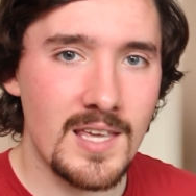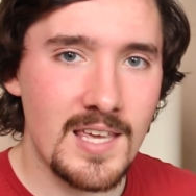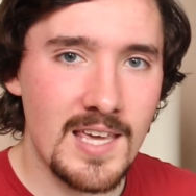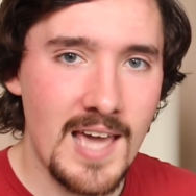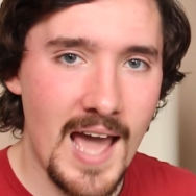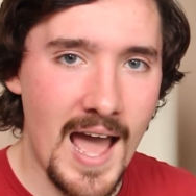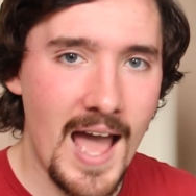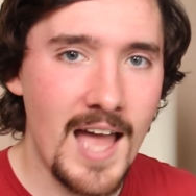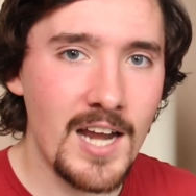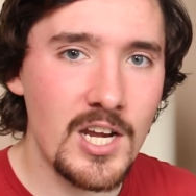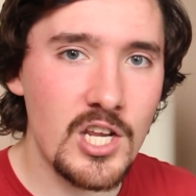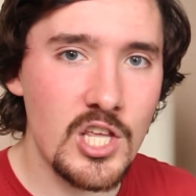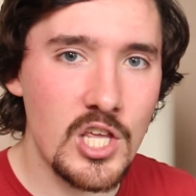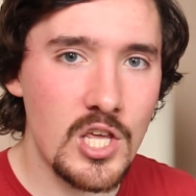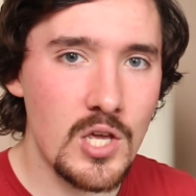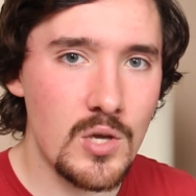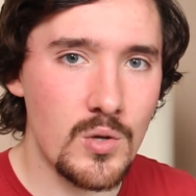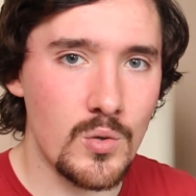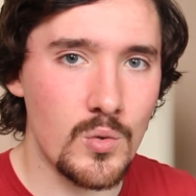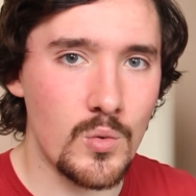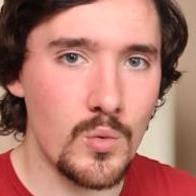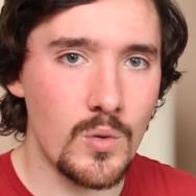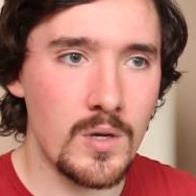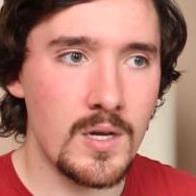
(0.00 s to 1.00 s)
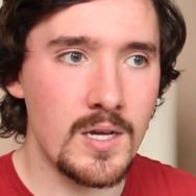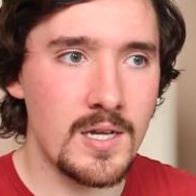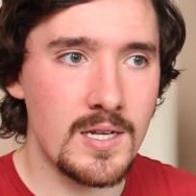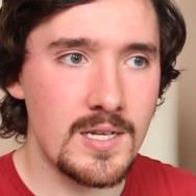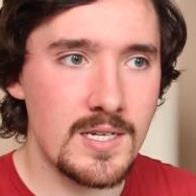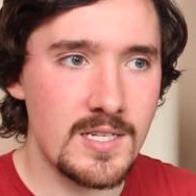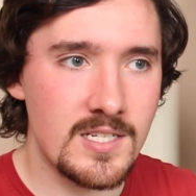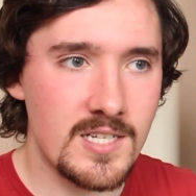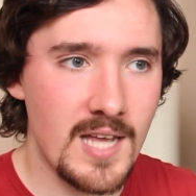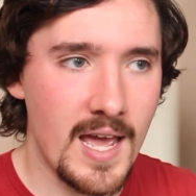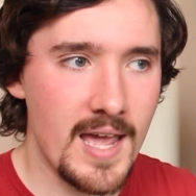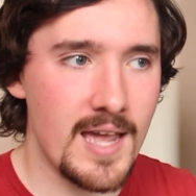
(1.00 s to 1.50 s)
Can you
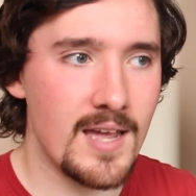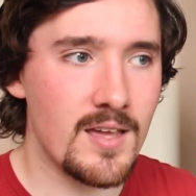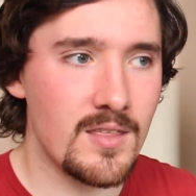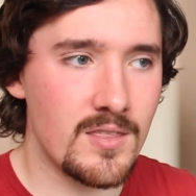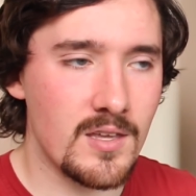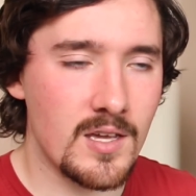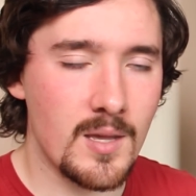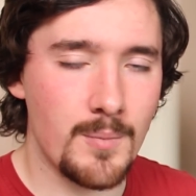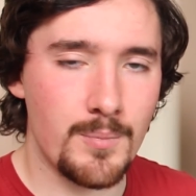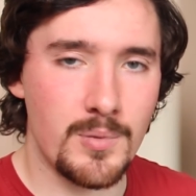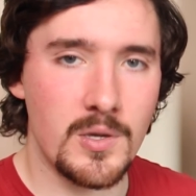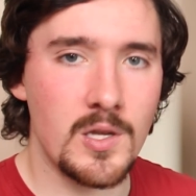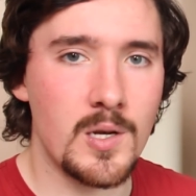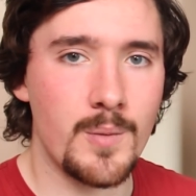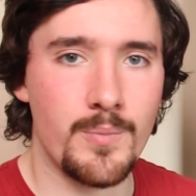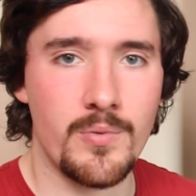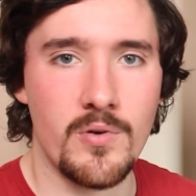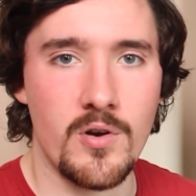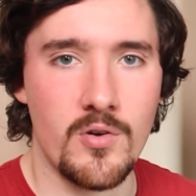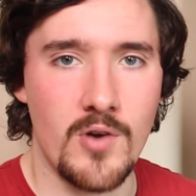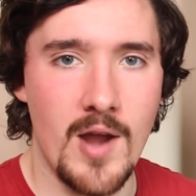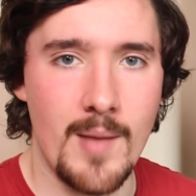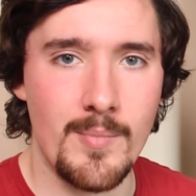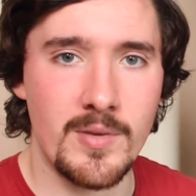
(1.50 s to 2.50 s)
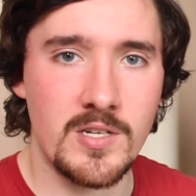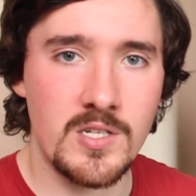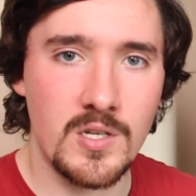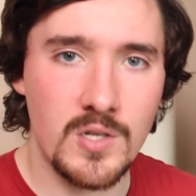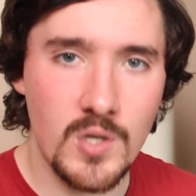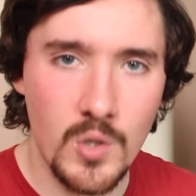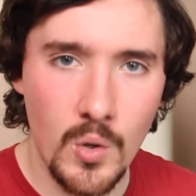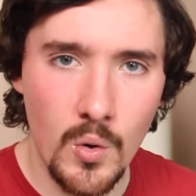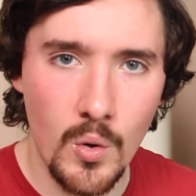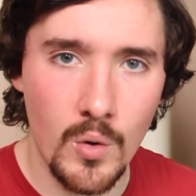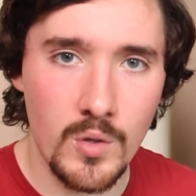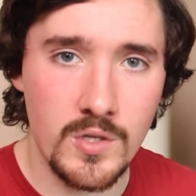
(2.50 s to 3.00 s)
take the computer programmer to
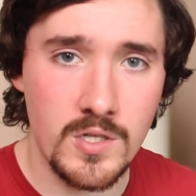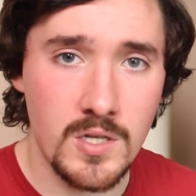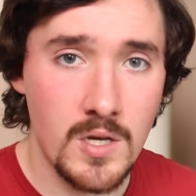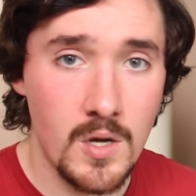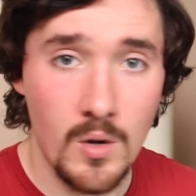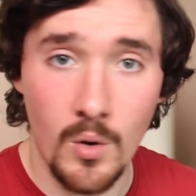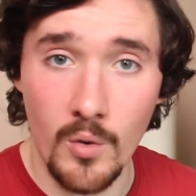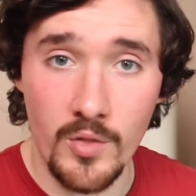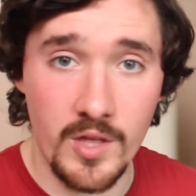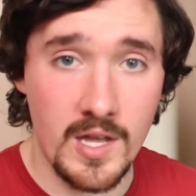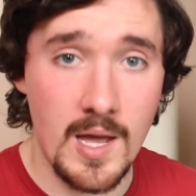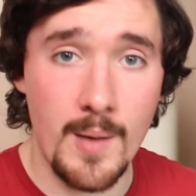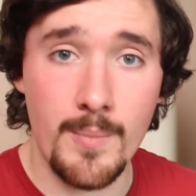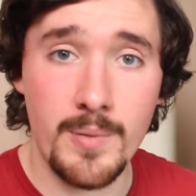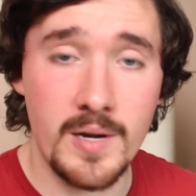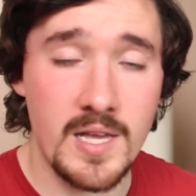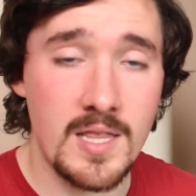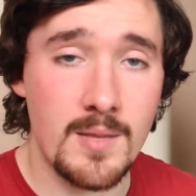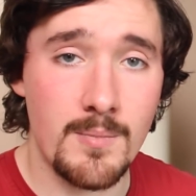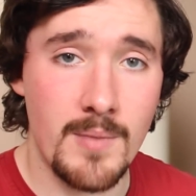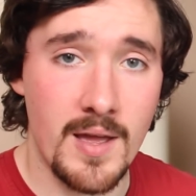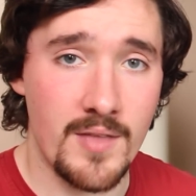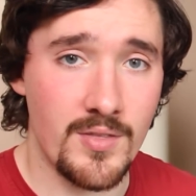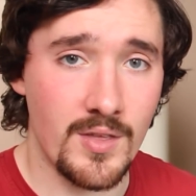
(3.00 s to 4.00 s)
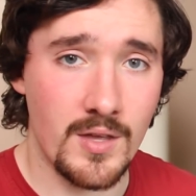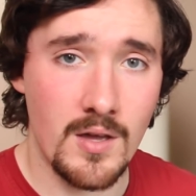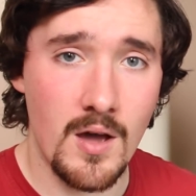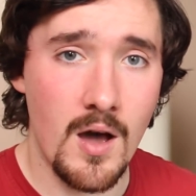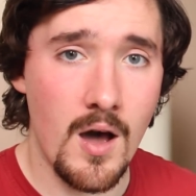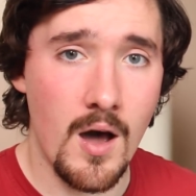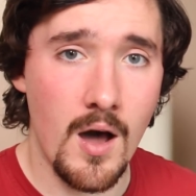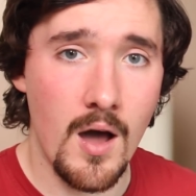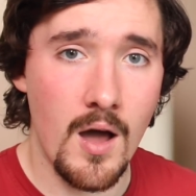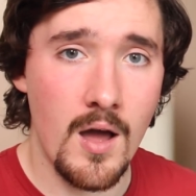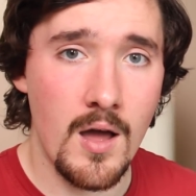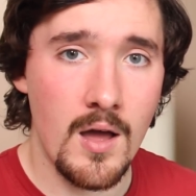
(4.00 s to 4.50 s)
court, or the company that made the
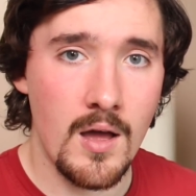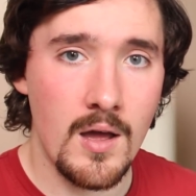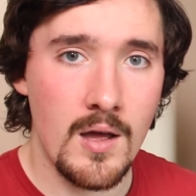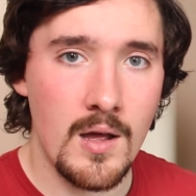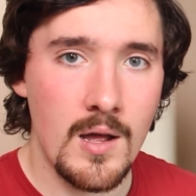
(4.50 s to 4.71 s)
car?